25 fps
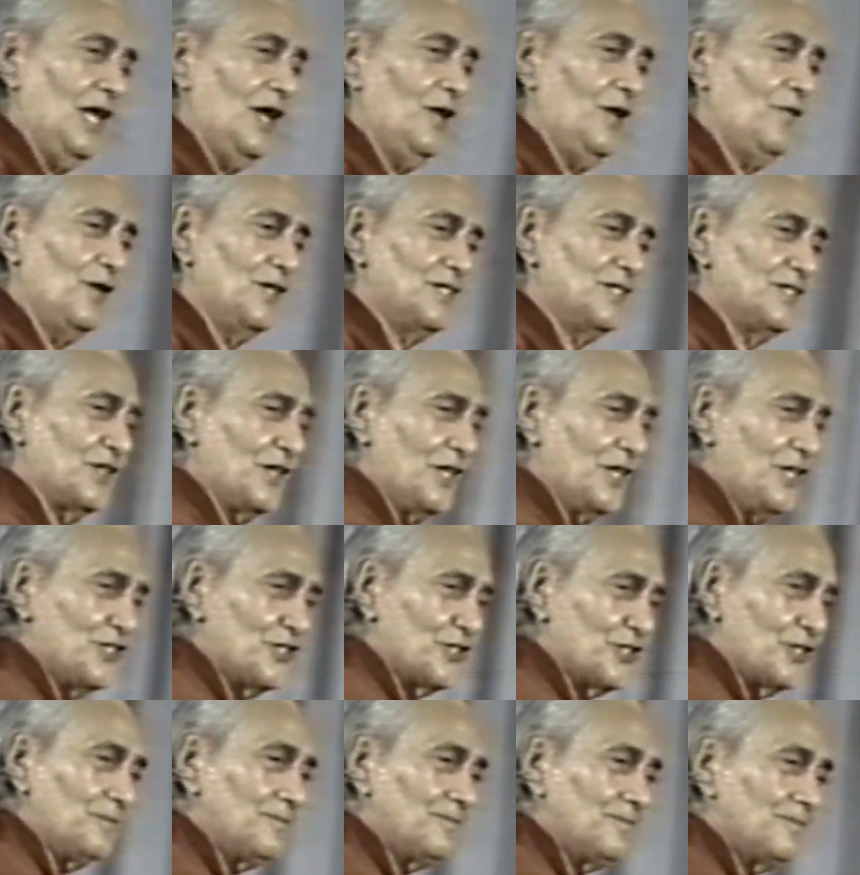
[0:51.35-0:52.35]
railway
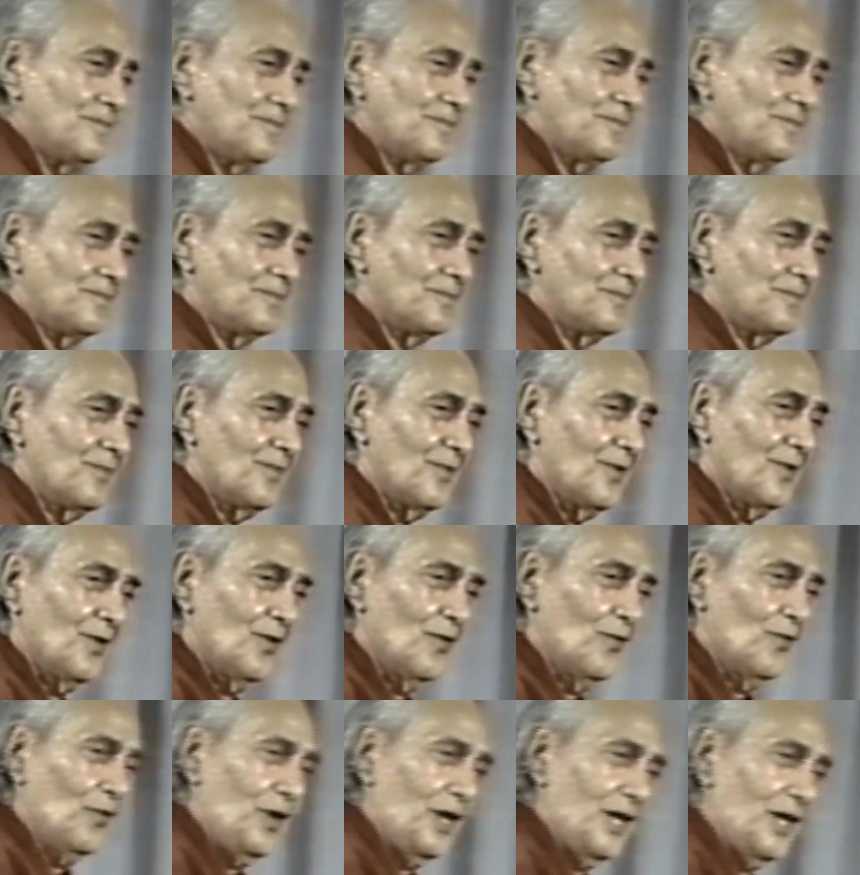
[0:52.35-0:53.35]
station
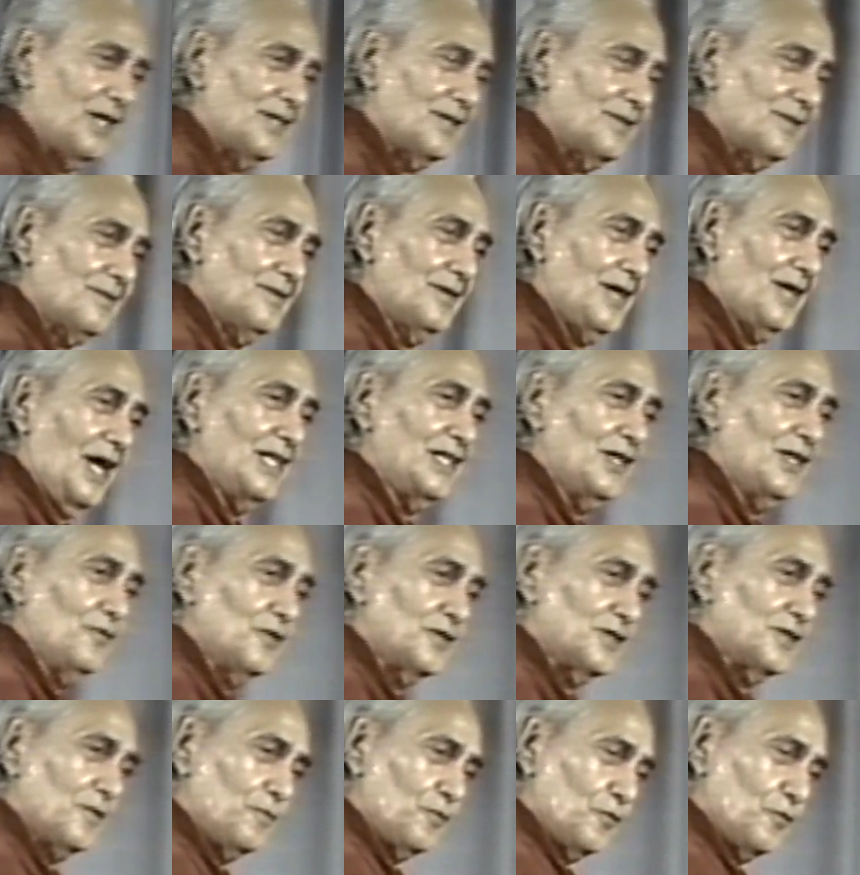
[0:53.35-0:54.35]
where
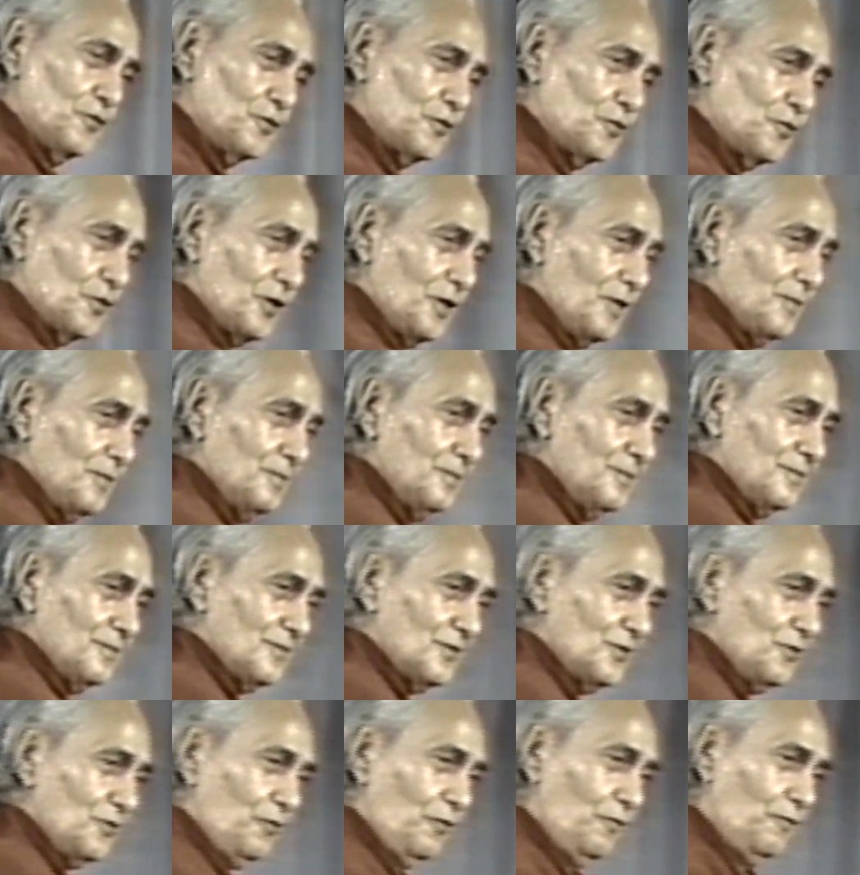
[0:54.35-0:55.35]
Gandhi was supposed to come.